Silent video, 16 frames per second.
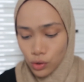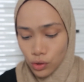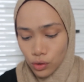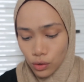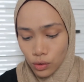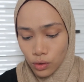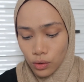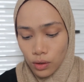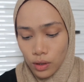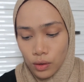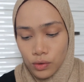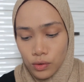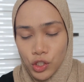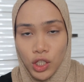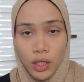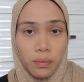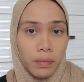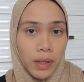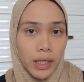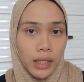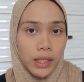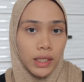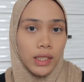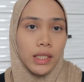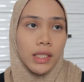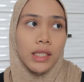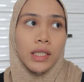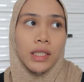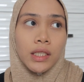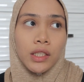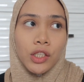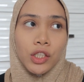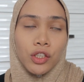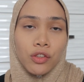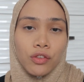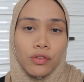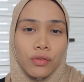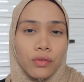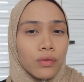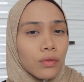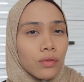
so I'll check back in